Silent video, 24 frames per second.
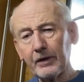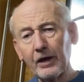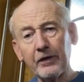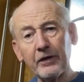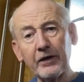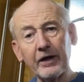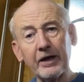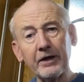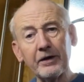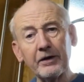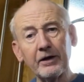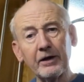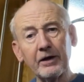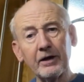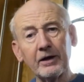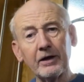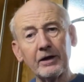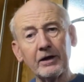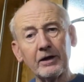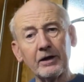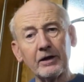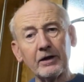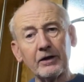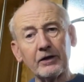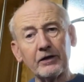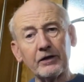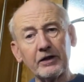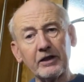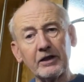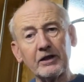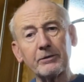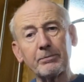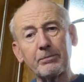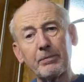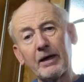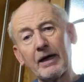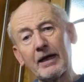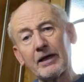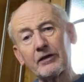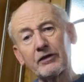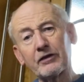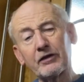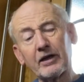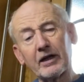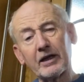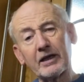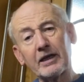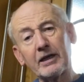then these
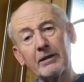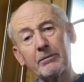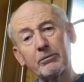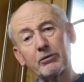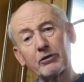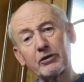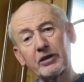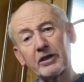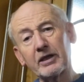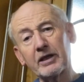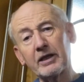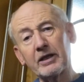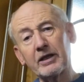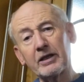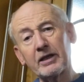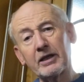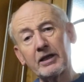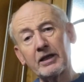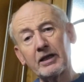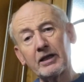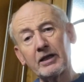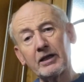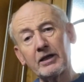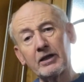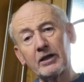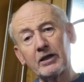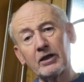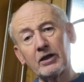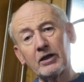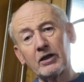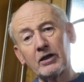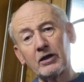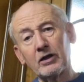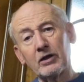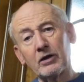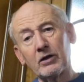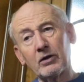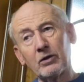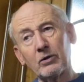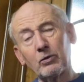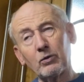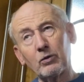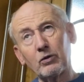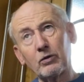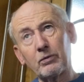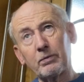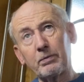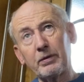pads that I keep putting in there
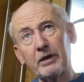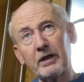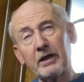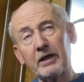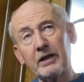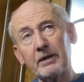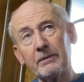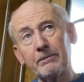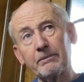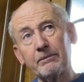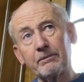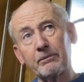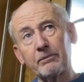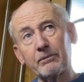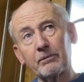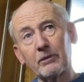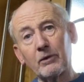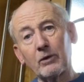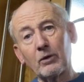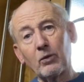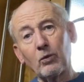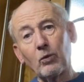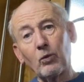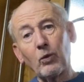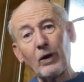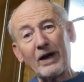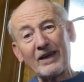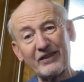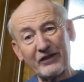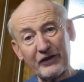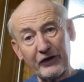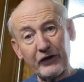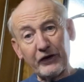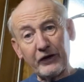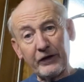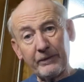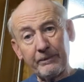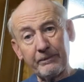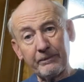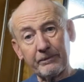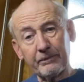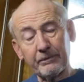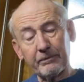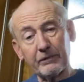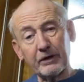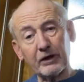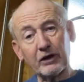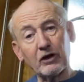would be wetter
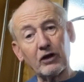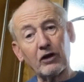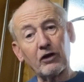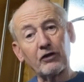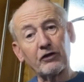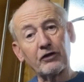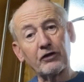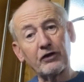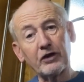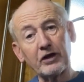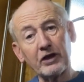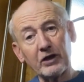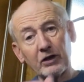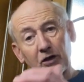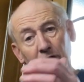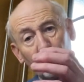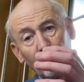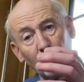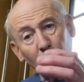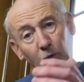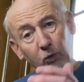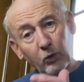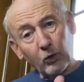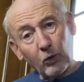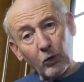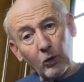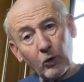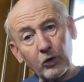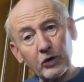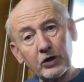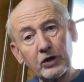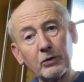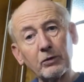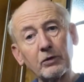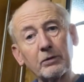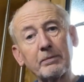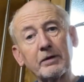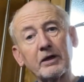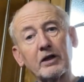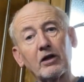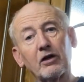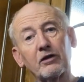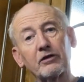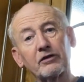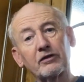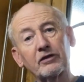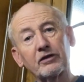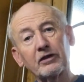because the water would be
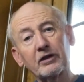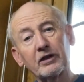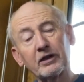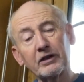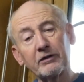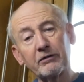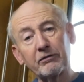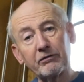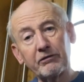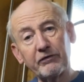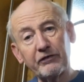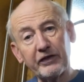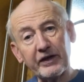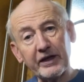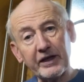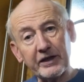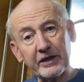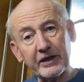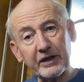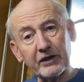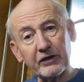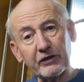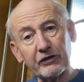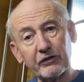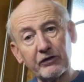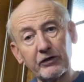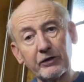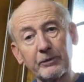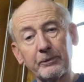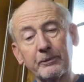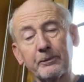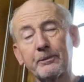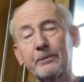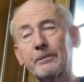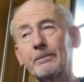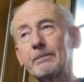constantly feeding through.